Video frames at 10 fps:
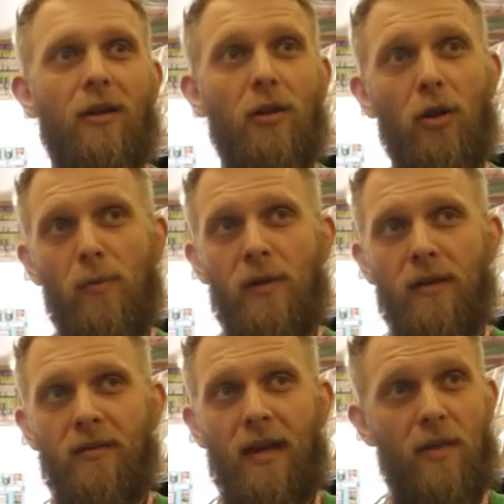
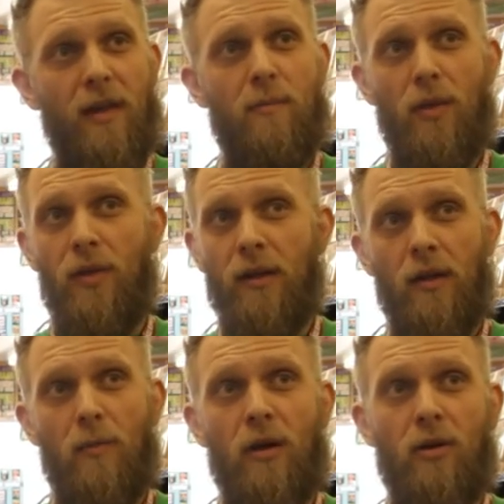Lomas, had they been
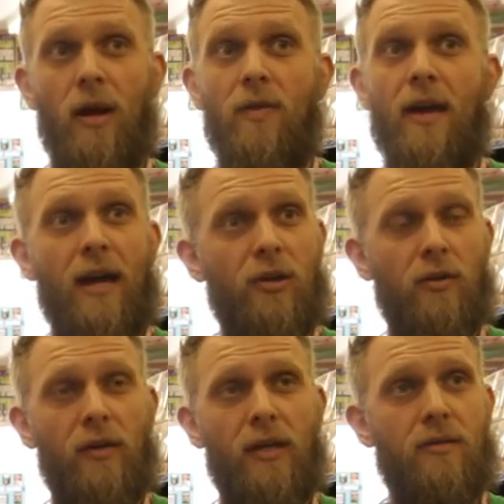thinking about it or had they
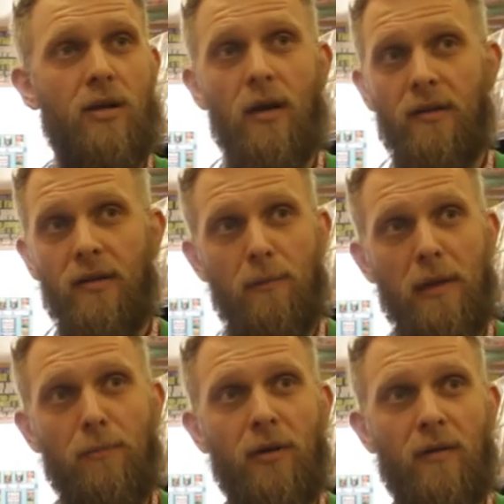actually talked to the
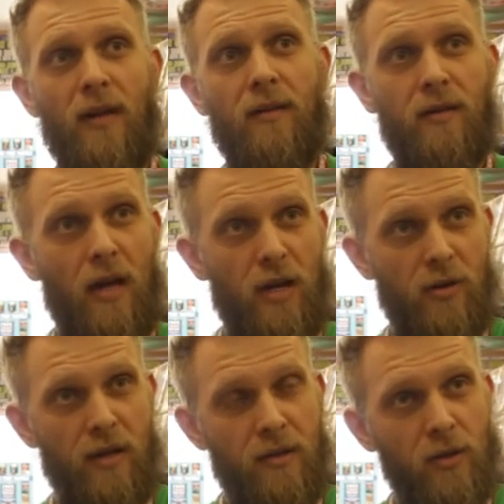people in advance and not
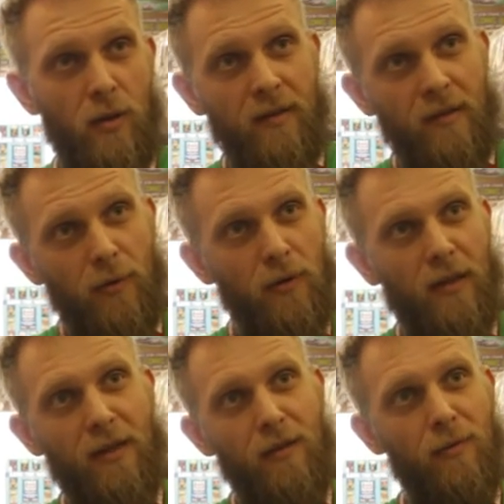tried to do it
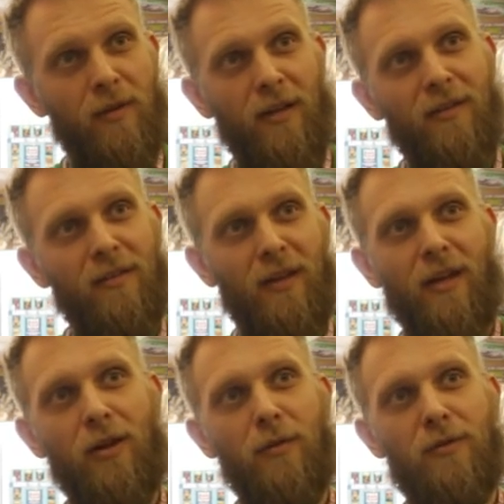secretly in
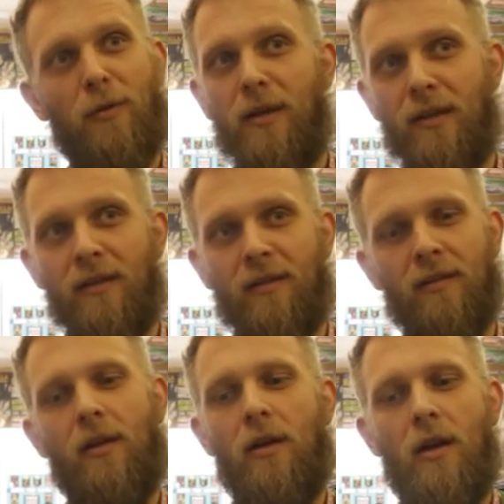like closed door meetings,
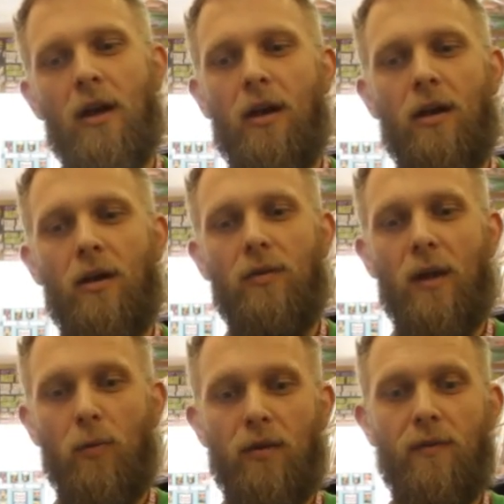uh, they
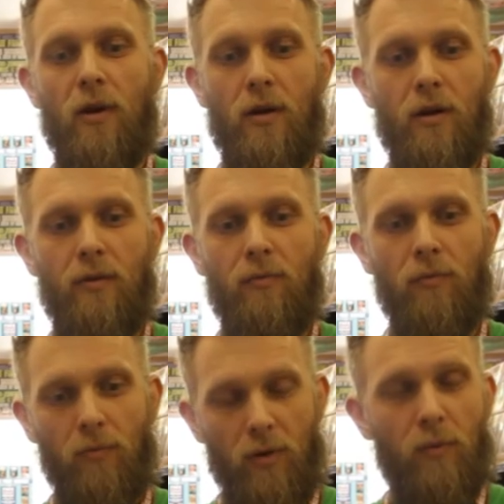would have heard
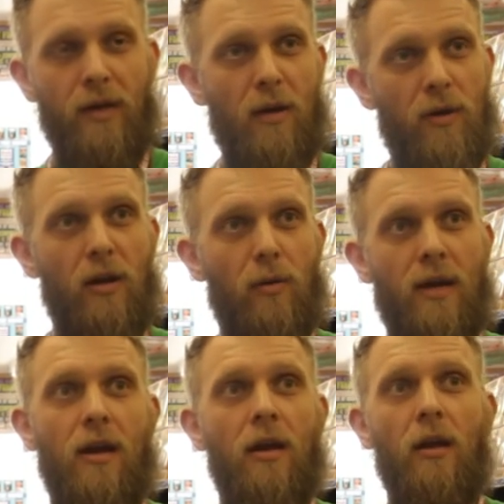what we now know
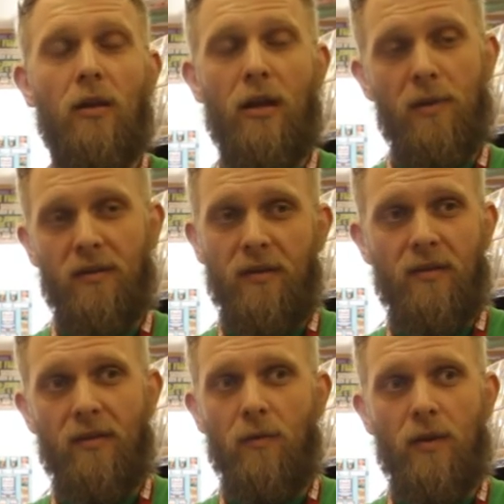that a lot of
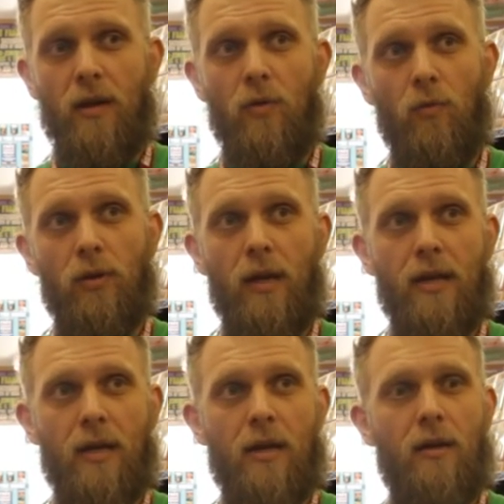businesses over there would
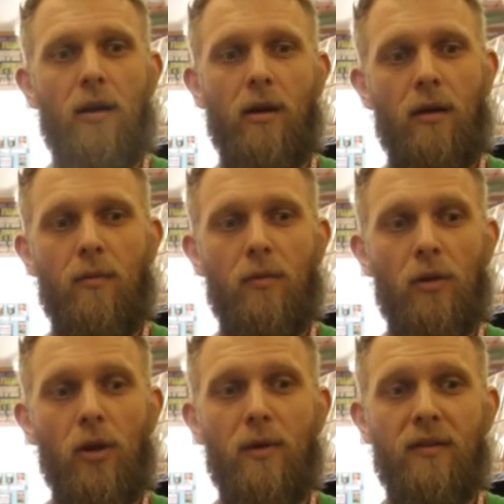like it. Um,
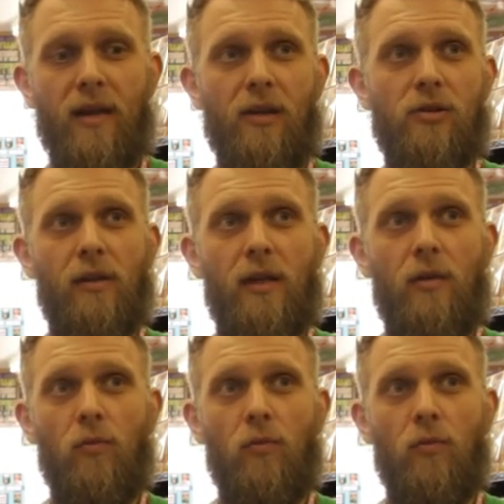Lomas actually